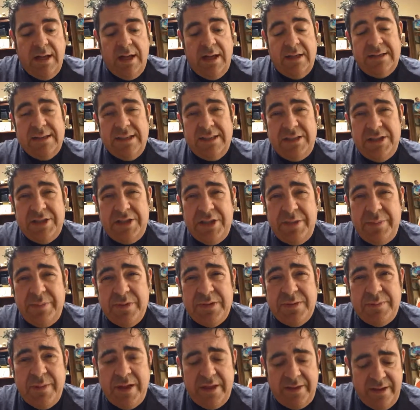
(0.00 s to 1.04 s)
It's not the
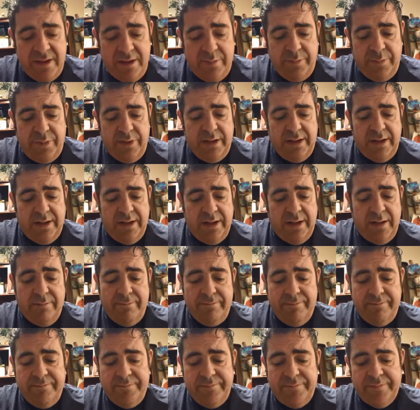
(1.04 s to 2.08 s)
cheapest method, but
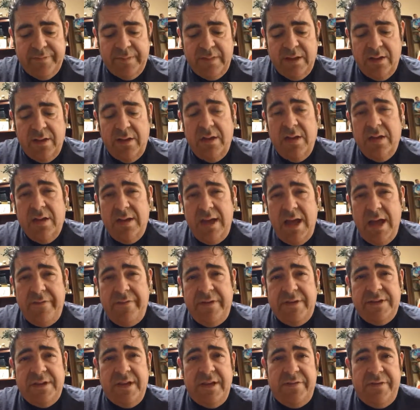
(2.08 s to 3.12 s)
yeah,
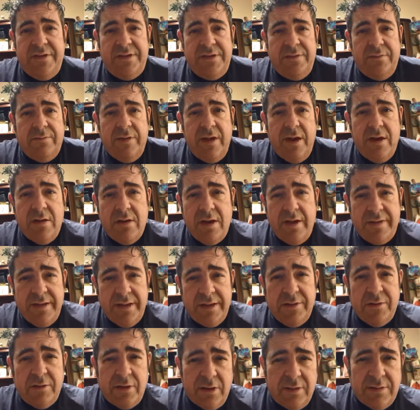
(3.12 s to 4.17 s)
if it's a rare, I
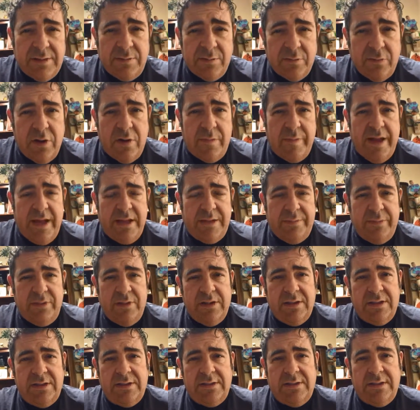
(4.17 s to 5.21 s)
think there are some rare
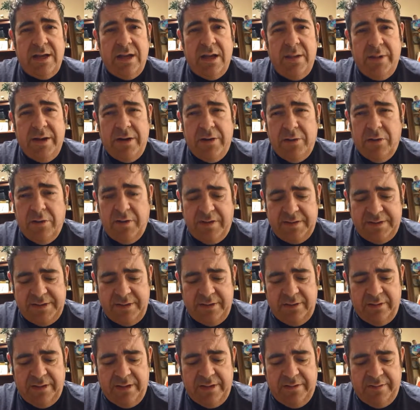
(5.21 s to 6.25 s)
matchbooks. I don't know
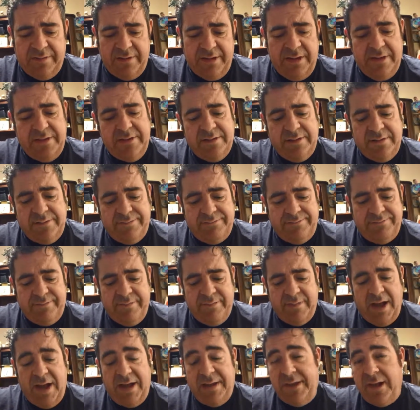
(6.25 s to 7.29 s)
necessarily if these.
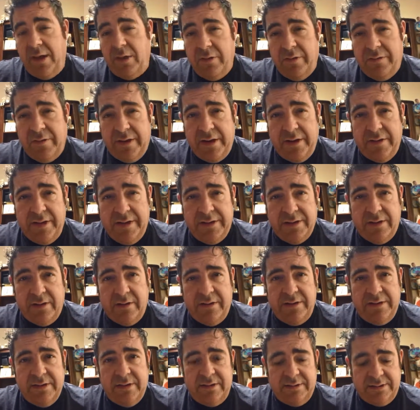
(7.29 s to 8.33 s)
I doubt if any of these are.
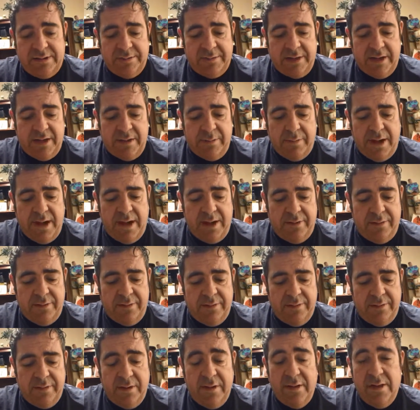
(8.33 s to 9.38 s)
These all seem kind of
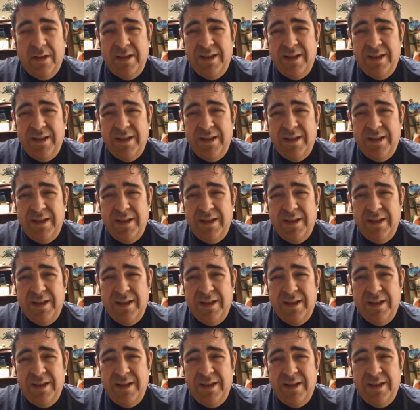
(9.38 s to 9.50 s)
modern,